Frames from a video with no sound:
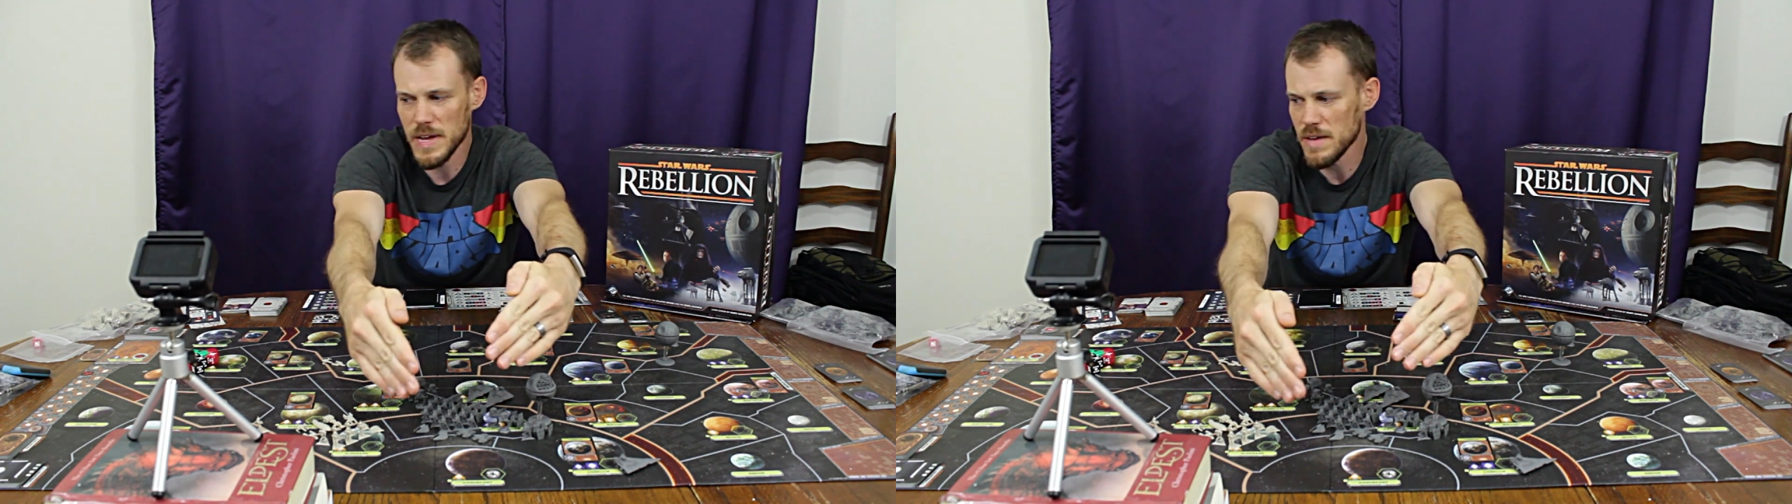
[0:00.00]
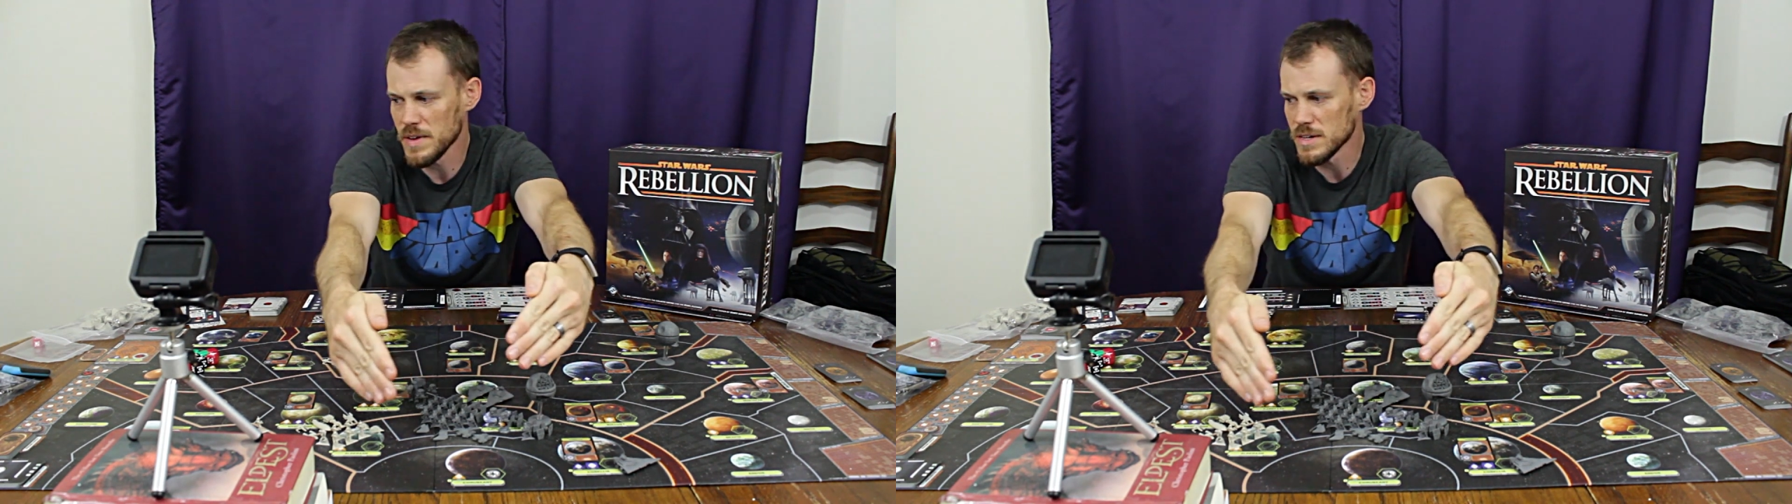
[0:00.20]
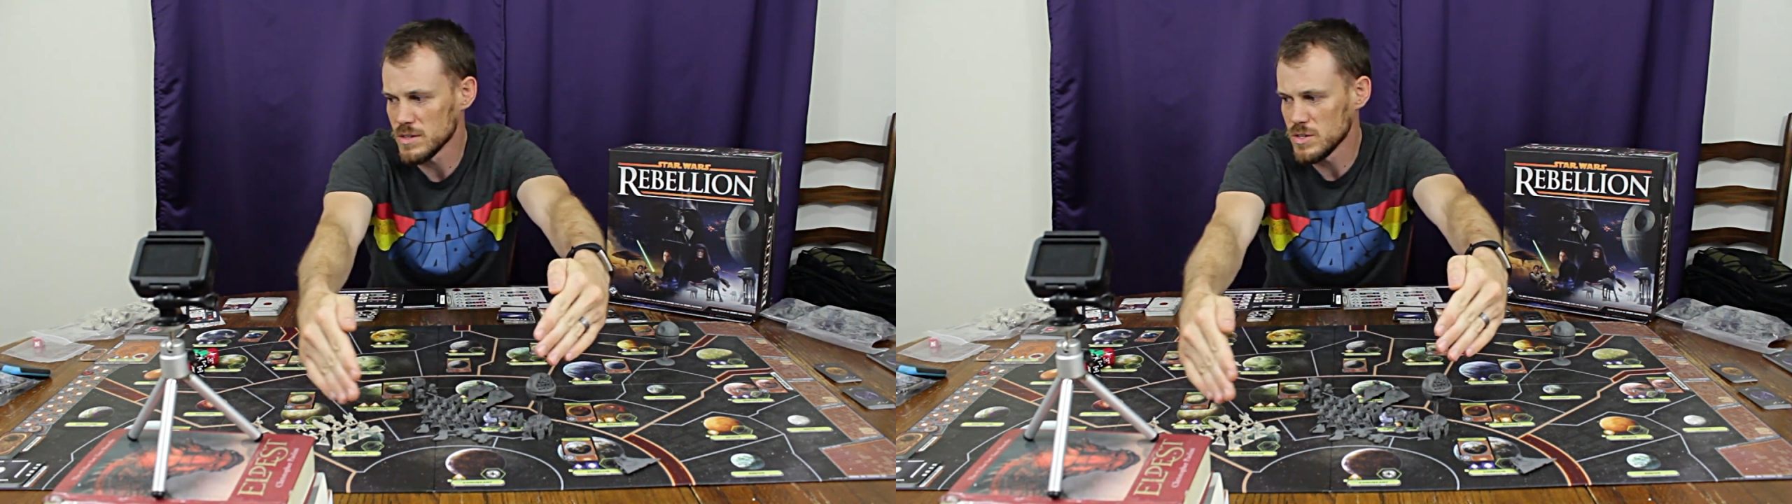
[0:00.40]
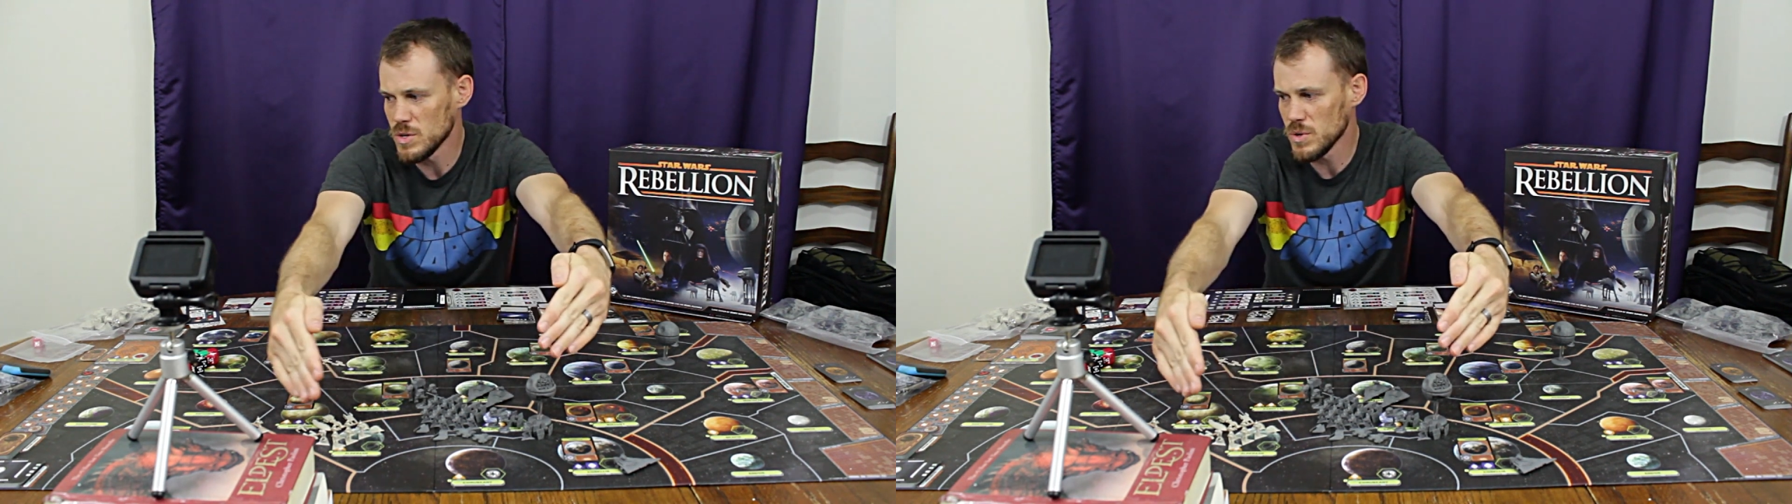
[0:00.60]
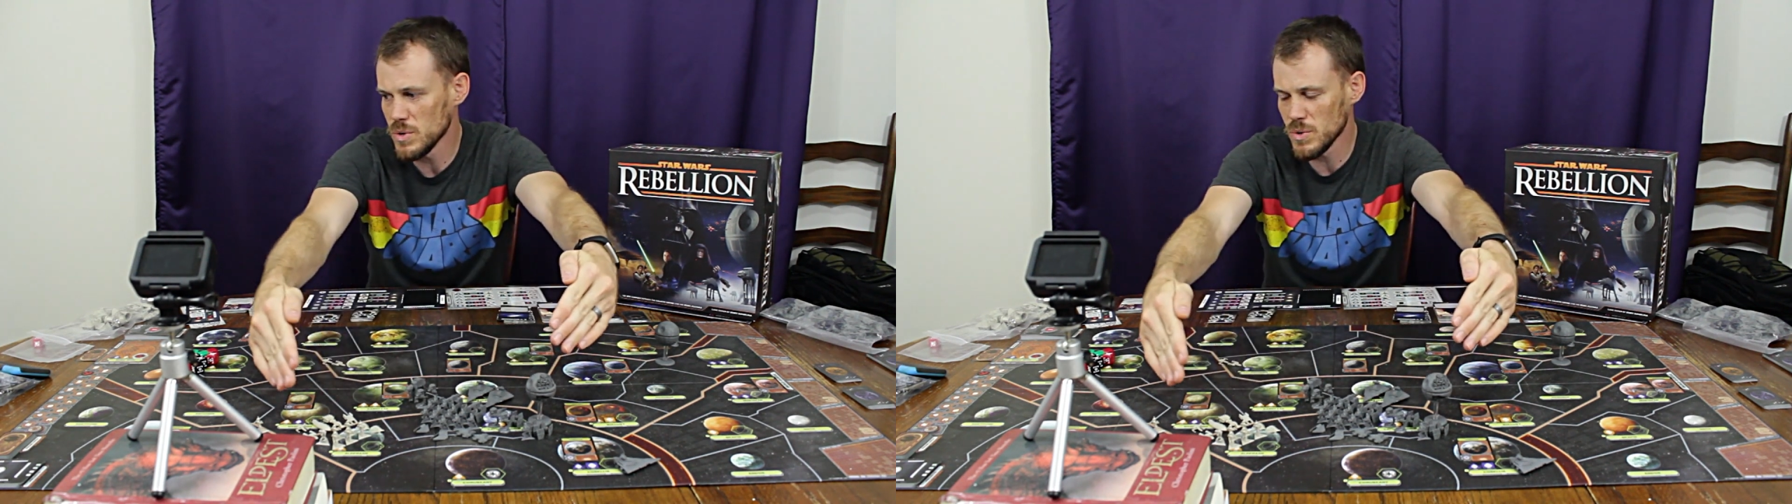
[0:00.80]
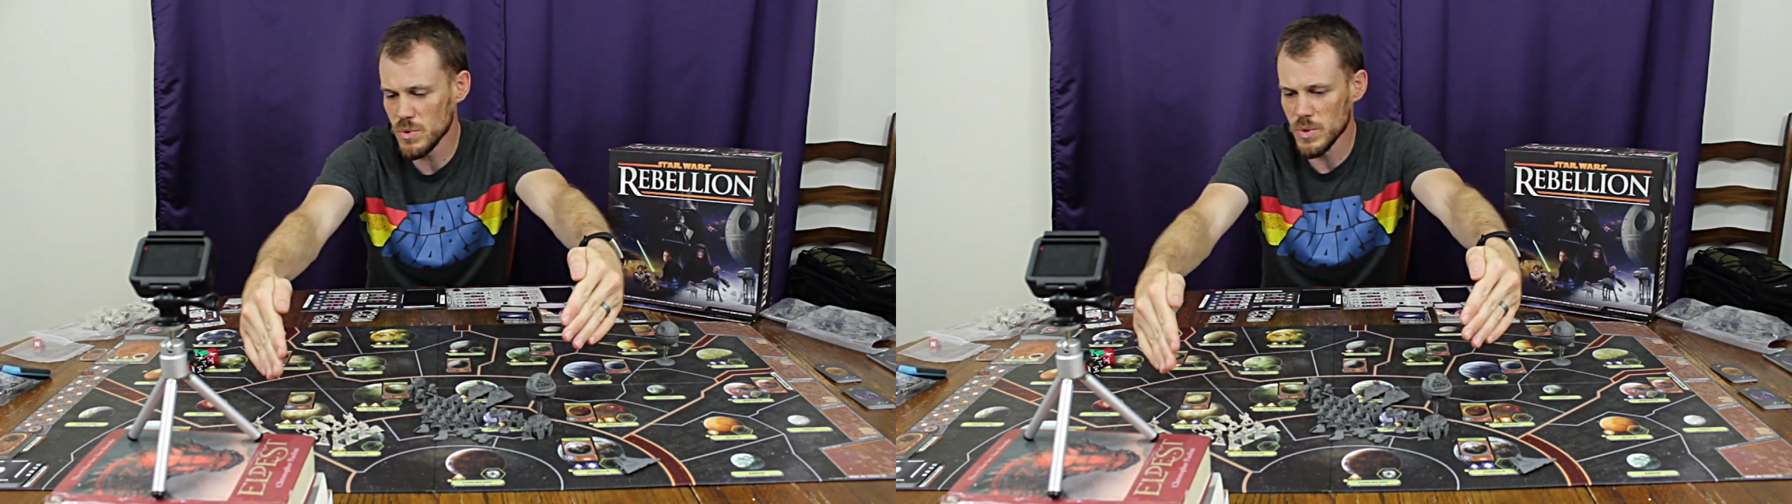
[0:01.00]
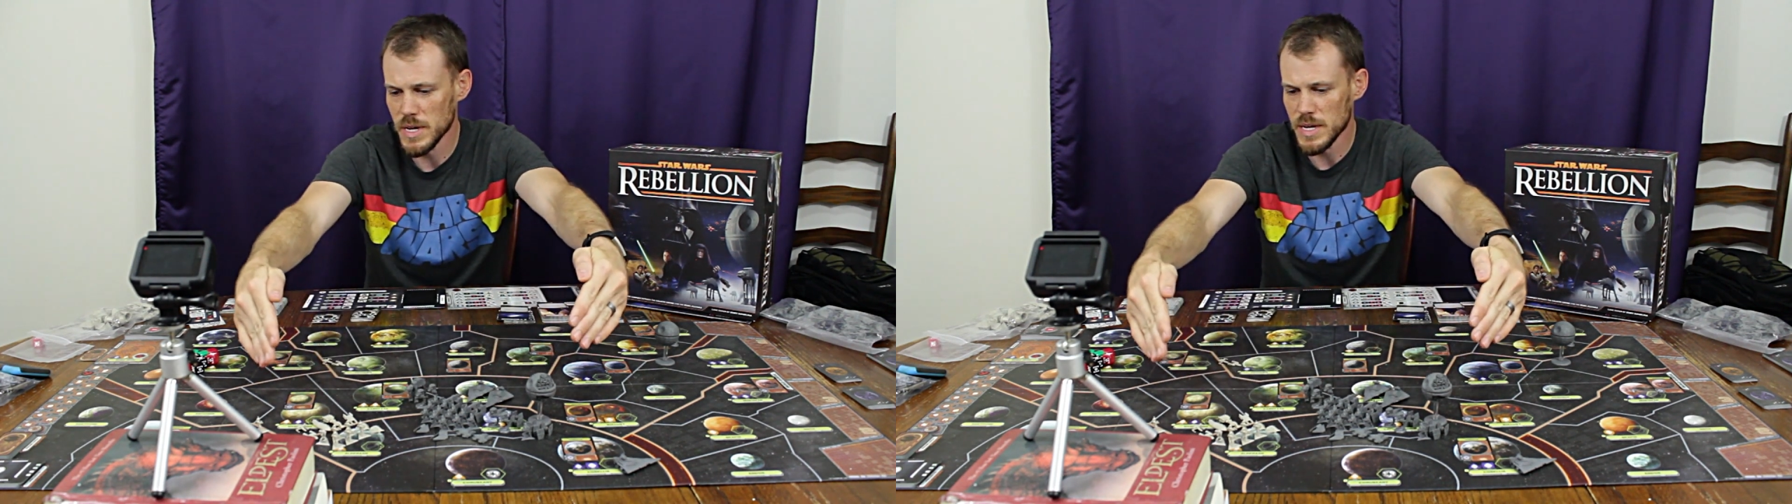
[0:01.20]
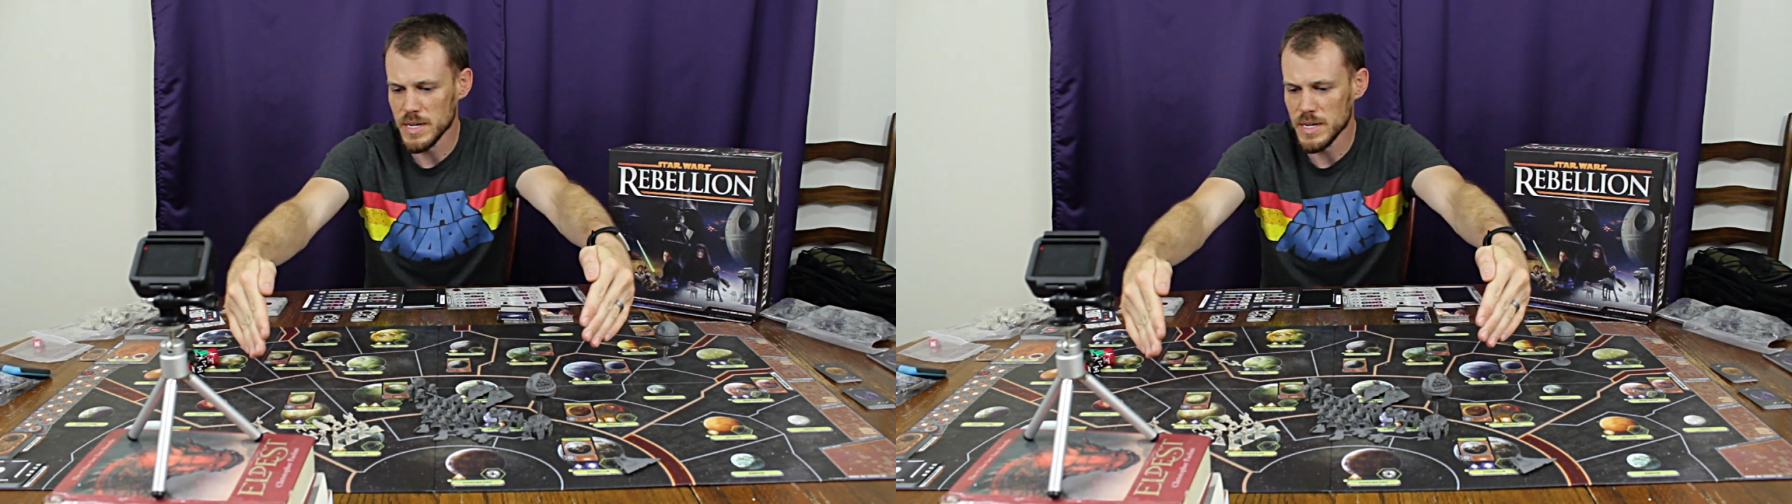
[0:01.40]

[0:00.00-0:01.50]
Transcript: having two